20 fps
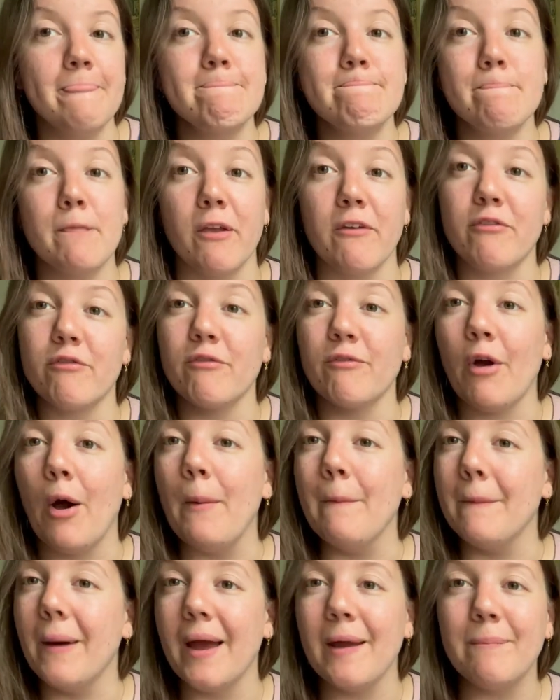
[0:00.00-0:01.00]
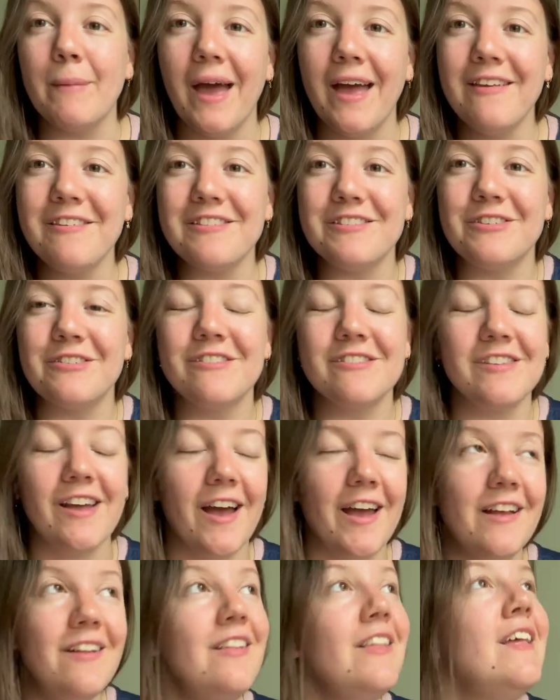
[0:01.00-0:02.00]
just on my personal
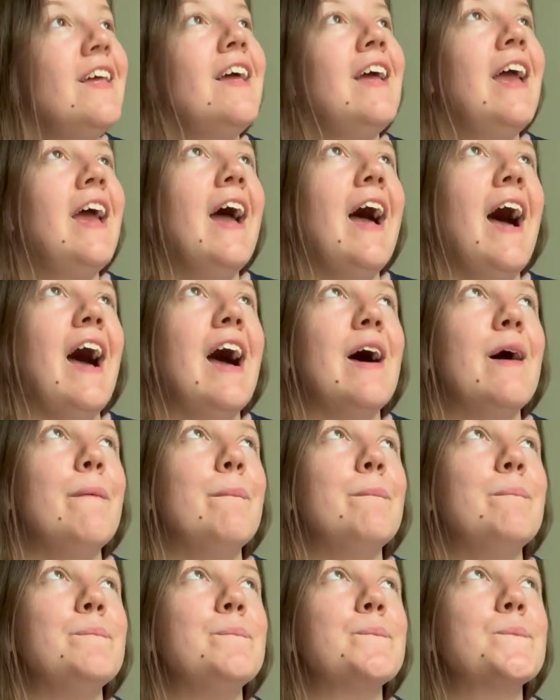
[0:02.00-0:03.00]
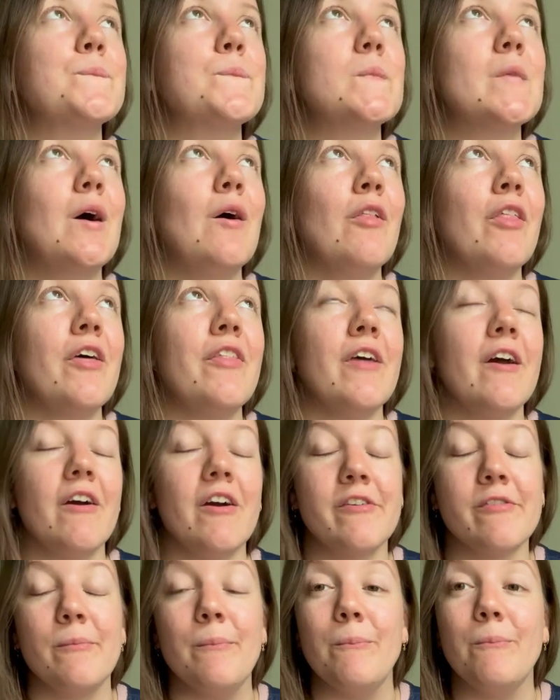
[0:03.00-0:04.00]
style. Although there
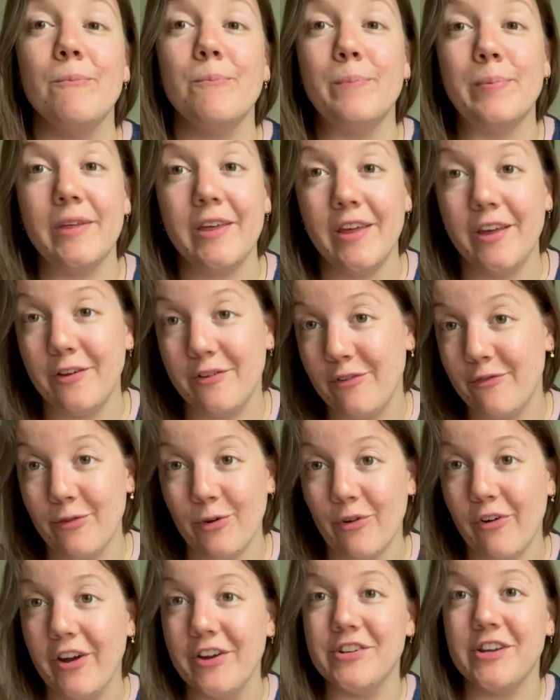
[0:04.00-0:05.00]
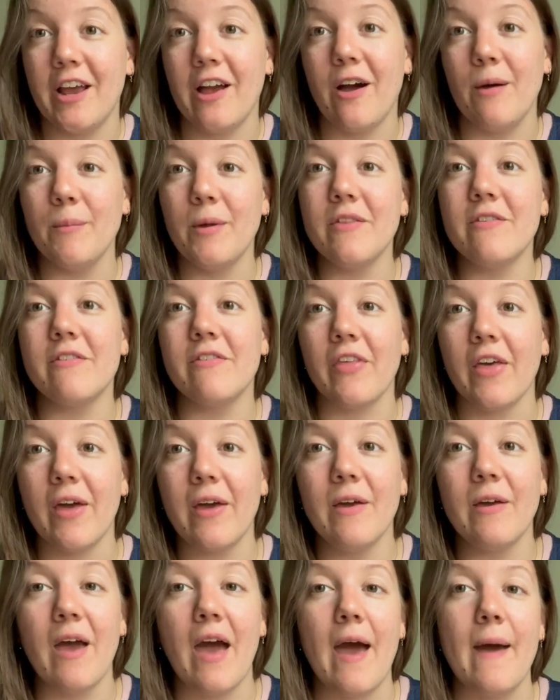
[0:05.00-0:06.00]
are some beautiful crochet garments
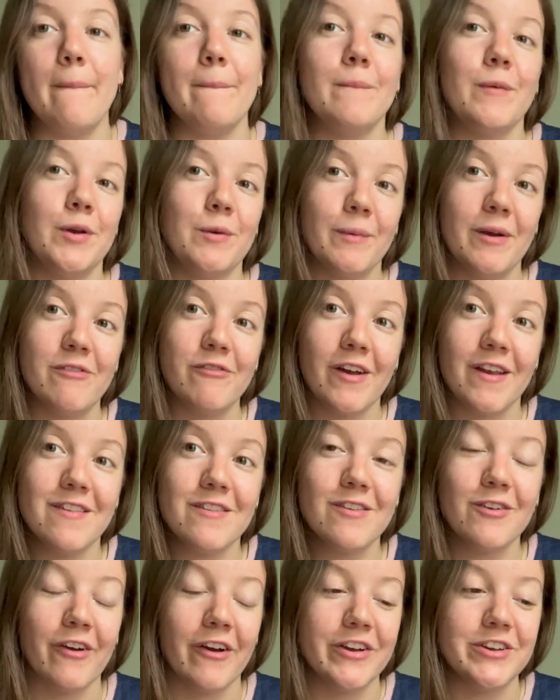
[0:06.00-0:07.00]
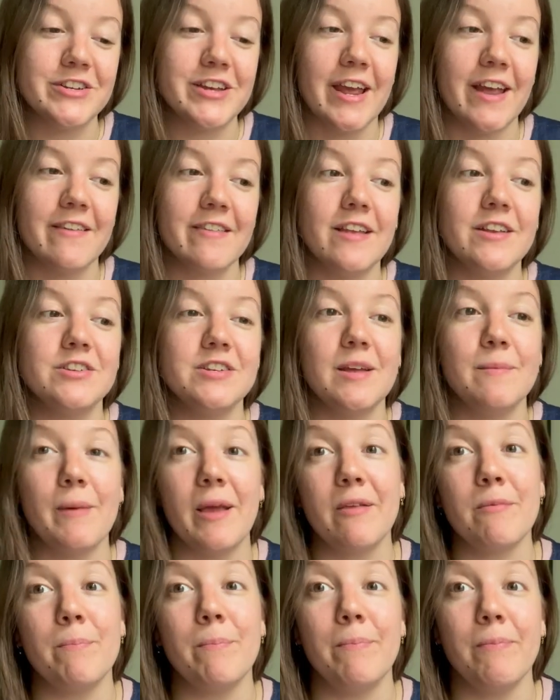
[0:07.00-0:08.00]
that one of my friends crochets, and she
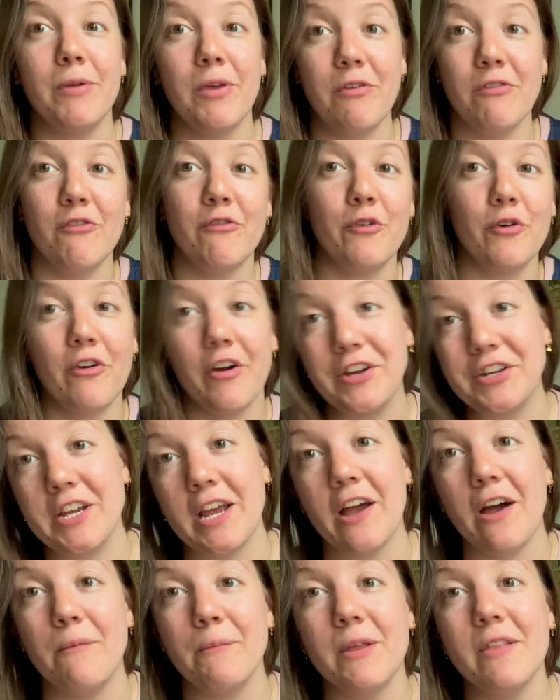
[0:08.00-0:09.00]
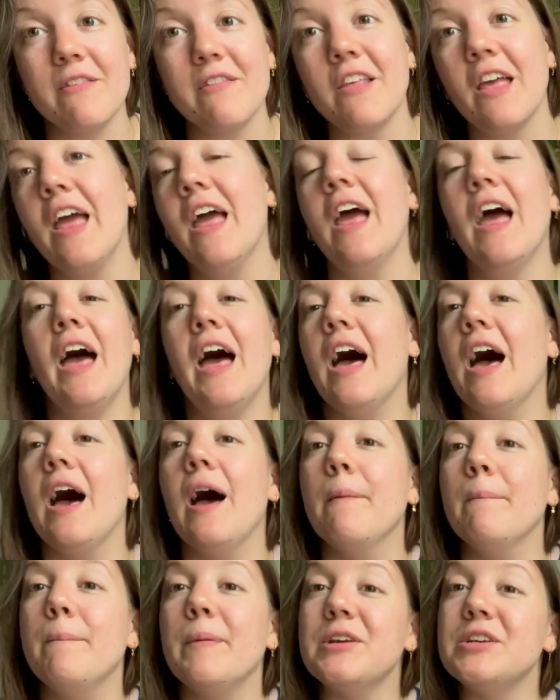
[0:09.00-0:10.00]
makes beautiful crochet garments,
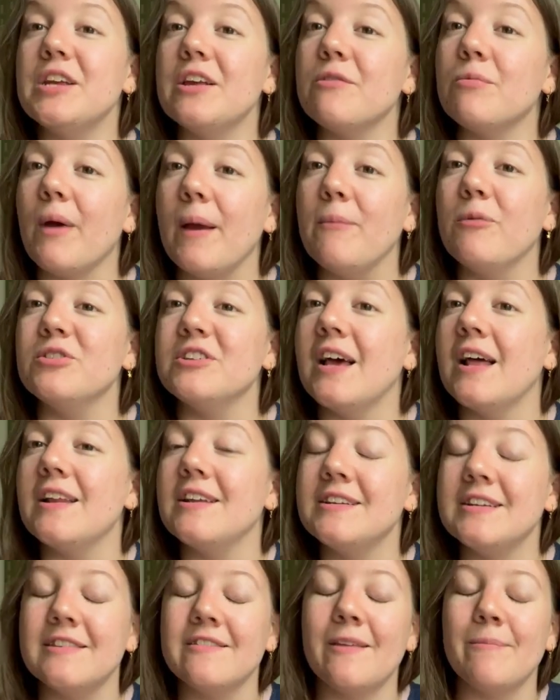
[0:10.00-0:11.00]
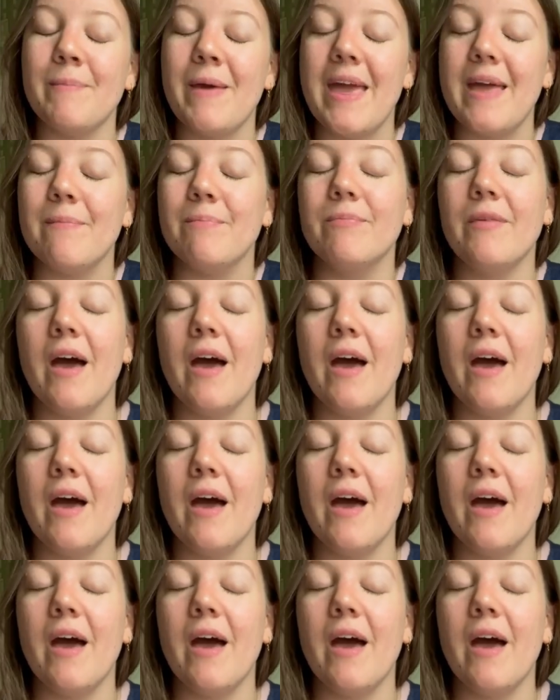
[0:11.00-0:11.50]
but she is way more talented than me.